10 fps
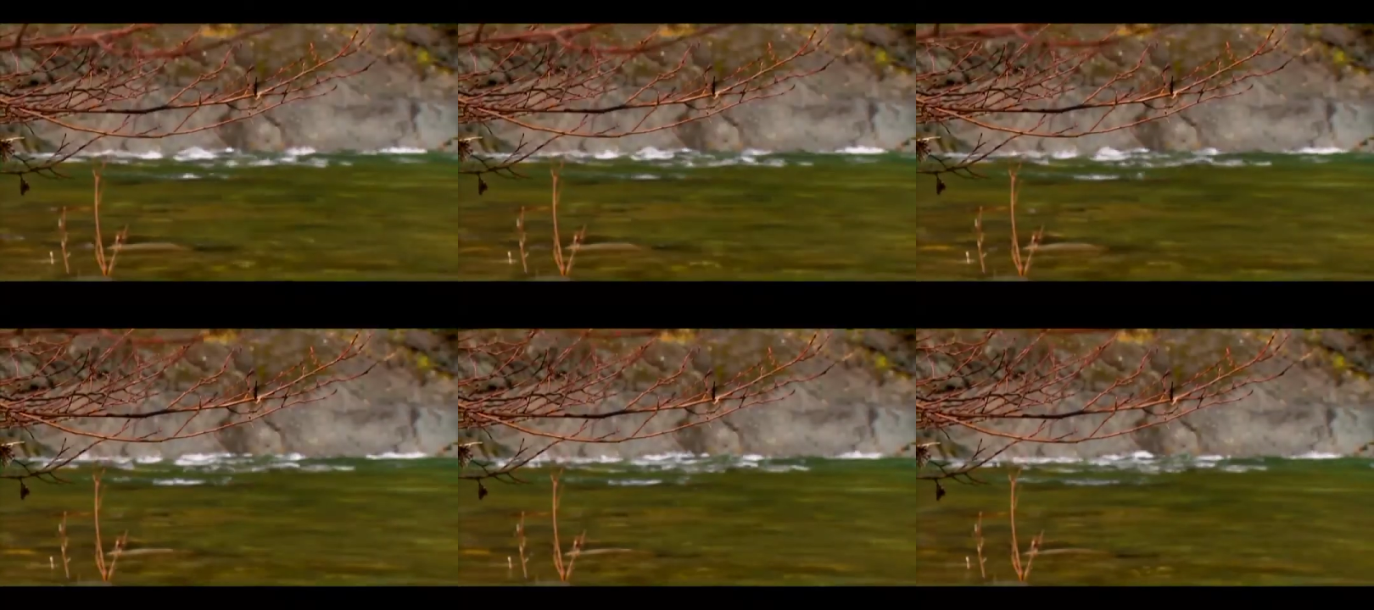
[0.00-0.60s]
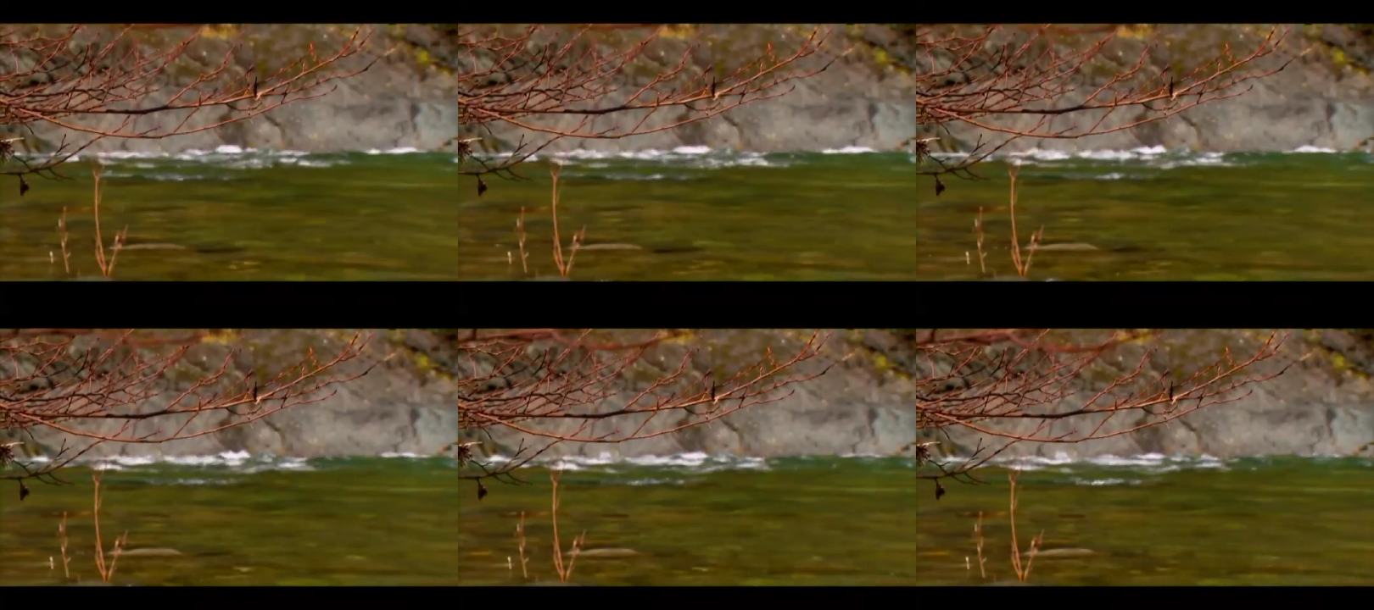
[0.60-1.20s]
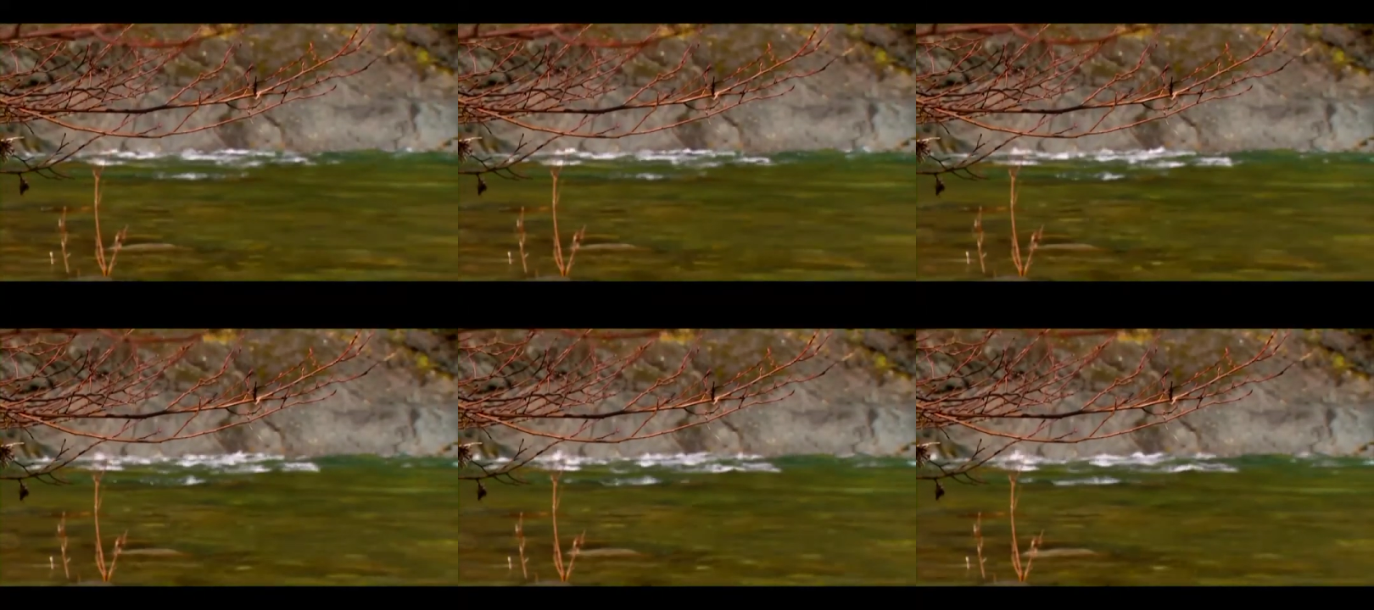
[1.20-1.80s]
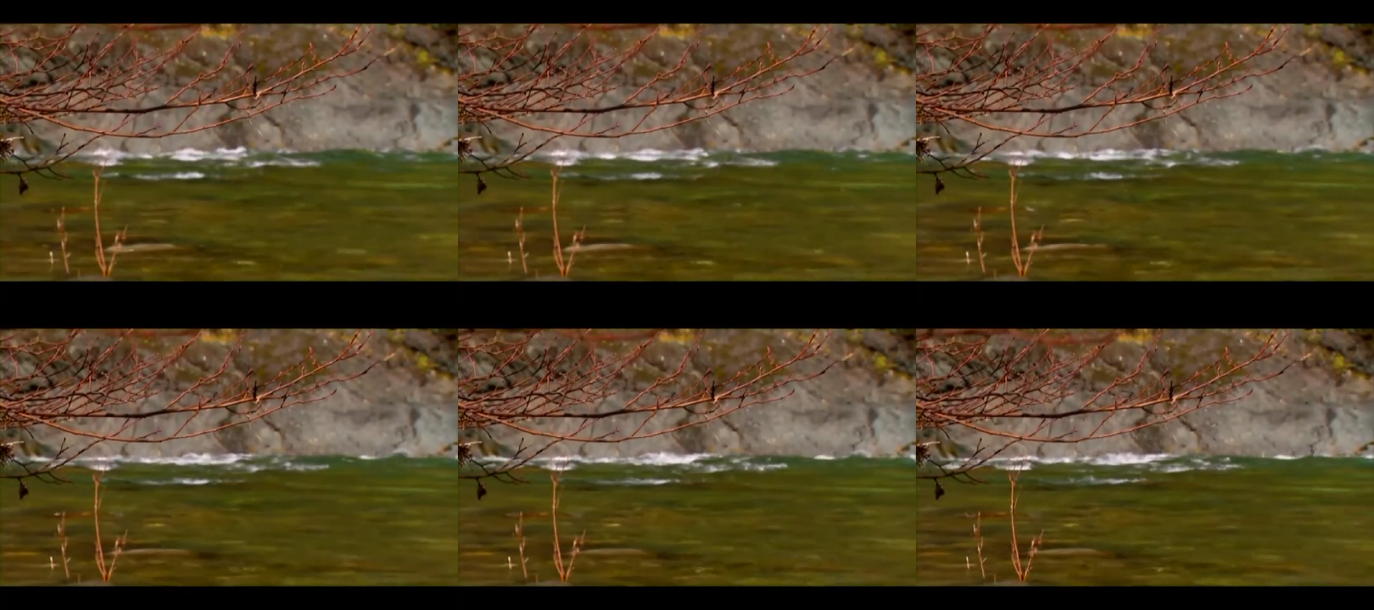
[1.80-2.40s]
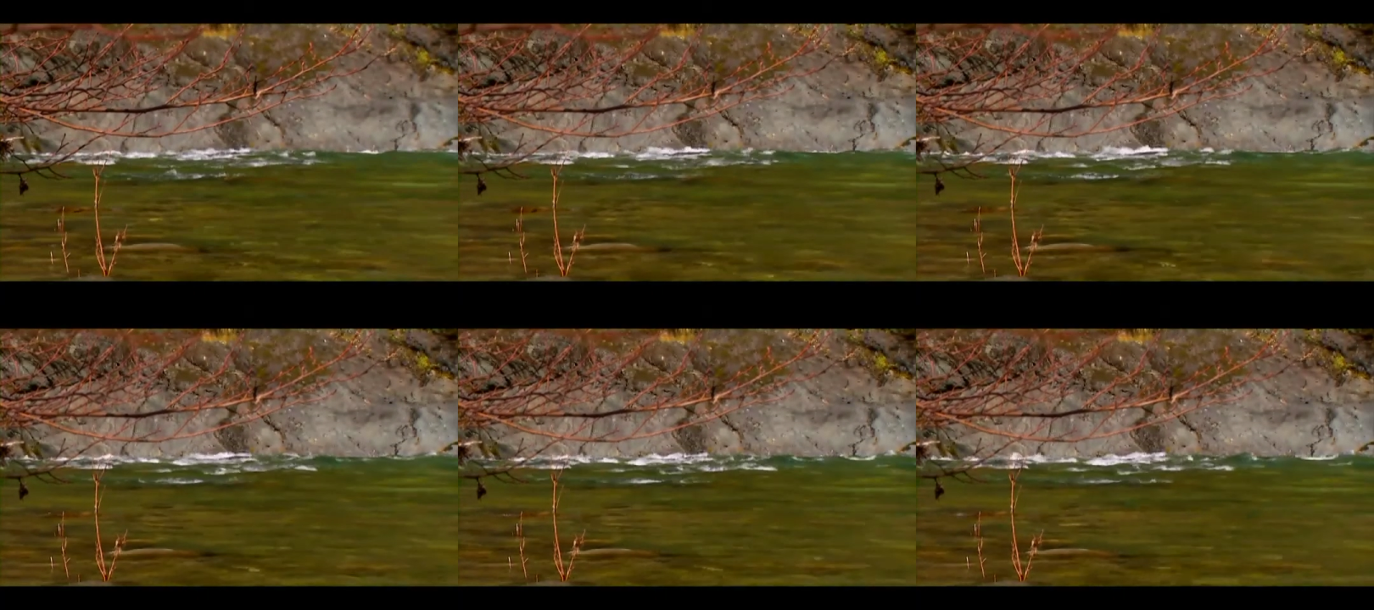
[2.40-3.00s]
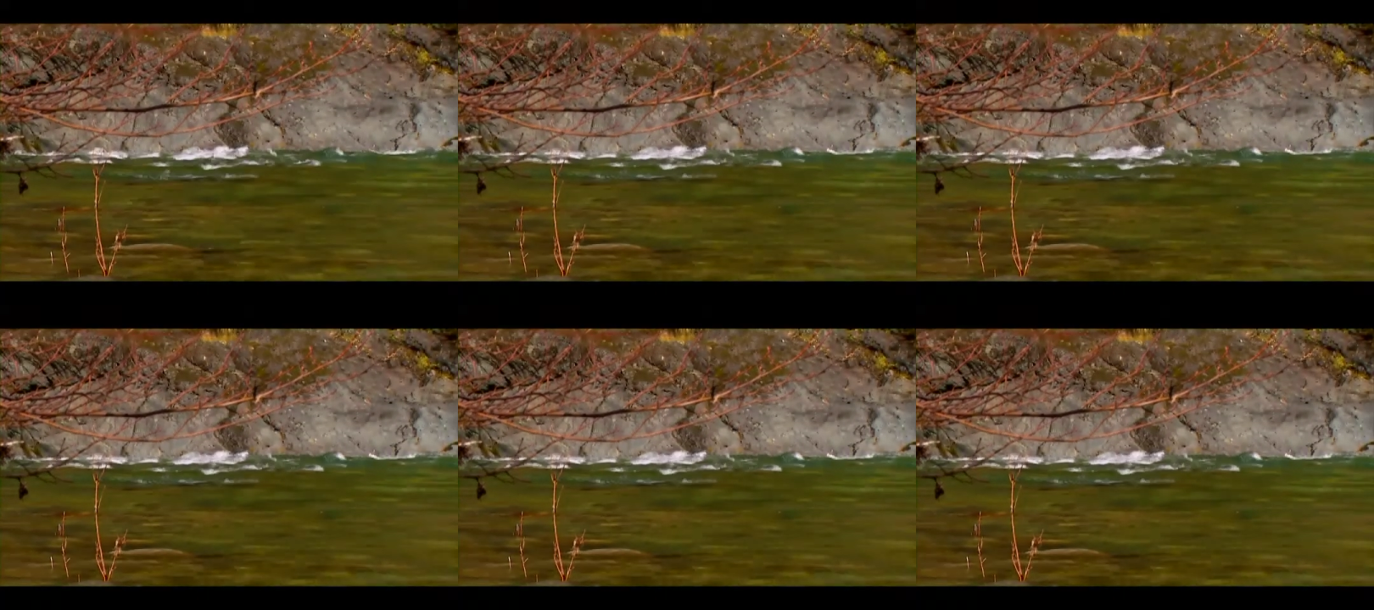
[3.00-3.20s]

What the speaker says: No face is visible, so there are no lips to read.